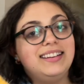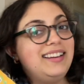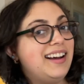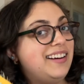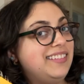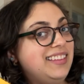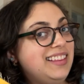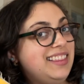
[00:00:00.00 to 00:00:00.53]

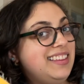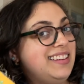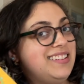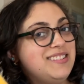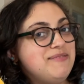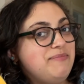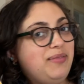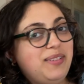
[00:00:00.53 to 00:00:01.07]
Now that the
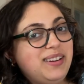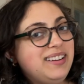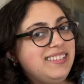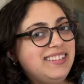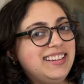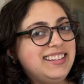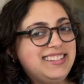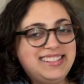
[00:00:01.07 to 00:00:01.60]

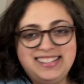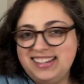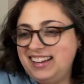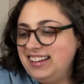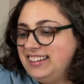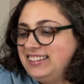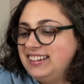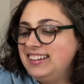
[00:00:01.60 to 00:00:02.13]
embroidery is
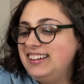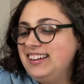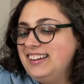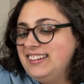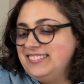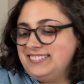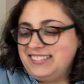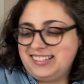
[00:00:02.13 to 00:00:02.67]
done,
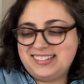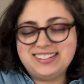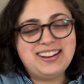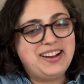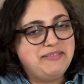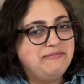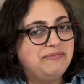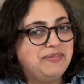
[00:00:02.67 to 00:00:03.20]
which
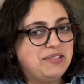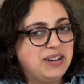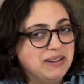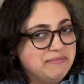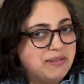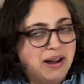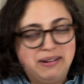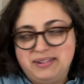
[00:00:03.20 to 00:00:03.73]
I'm quite
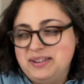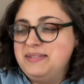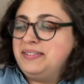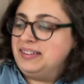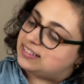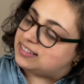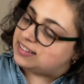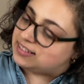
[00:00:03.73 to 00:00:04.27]
proud of,
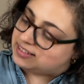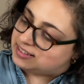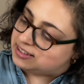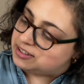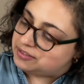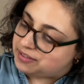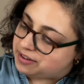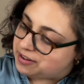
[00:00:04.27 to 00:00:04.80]
this
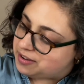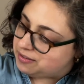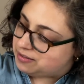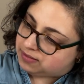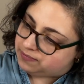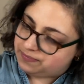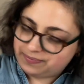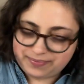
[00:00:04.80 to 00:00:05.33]
is very
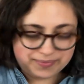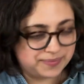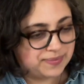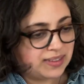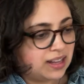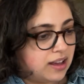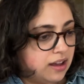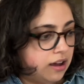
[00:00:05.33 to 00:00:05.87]
cute.
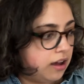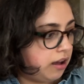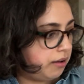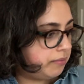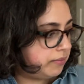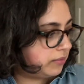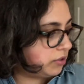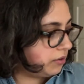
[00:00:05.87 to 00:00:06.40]

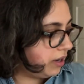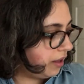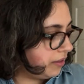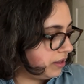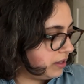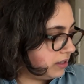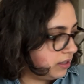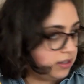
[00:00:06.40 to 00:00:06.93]
So now that
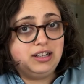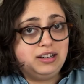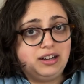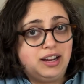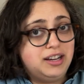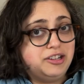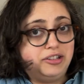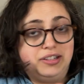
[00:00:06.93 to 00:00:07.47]
this is done,
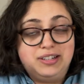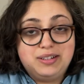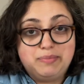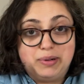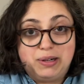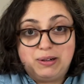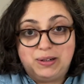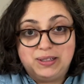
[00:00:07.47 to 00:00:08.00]
I just need to
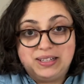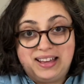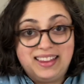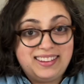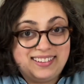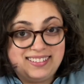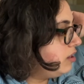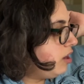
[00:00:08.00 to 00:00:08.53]
put it all
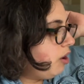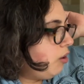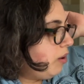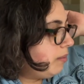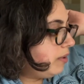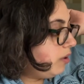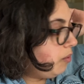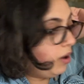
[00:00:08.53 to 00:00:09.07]
together. So I'm
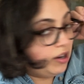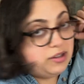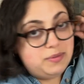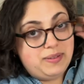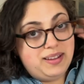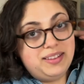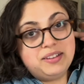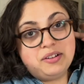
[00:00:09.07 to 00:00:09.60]
gonna watch
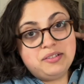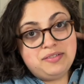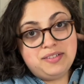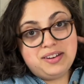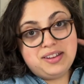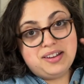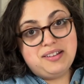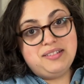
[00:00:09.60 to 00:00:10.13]
my little
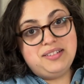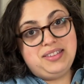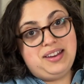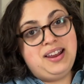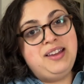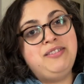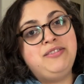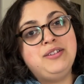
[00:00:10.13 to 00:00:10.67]
video that
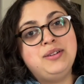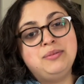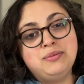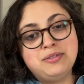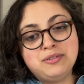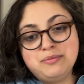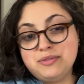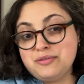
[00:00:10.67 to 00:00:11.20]
I filmed
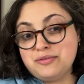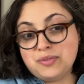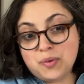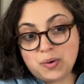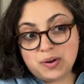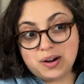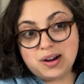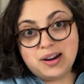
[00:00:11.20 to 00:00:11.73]
from
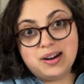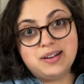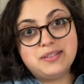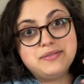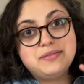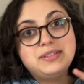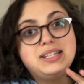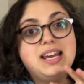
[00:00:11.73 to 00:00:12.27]
before of
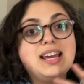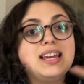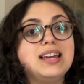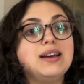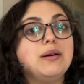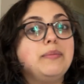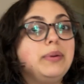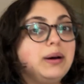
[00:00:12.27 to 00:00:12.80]
taking
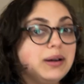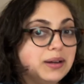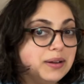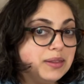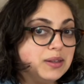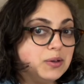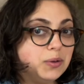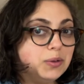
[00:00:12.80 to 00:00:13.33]
apart
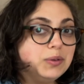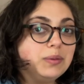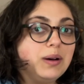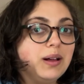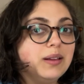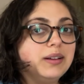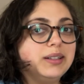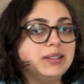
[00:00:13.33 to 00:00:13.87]
the old
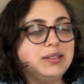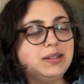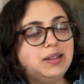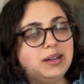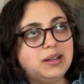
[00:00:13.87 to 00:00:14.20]
wallet so that I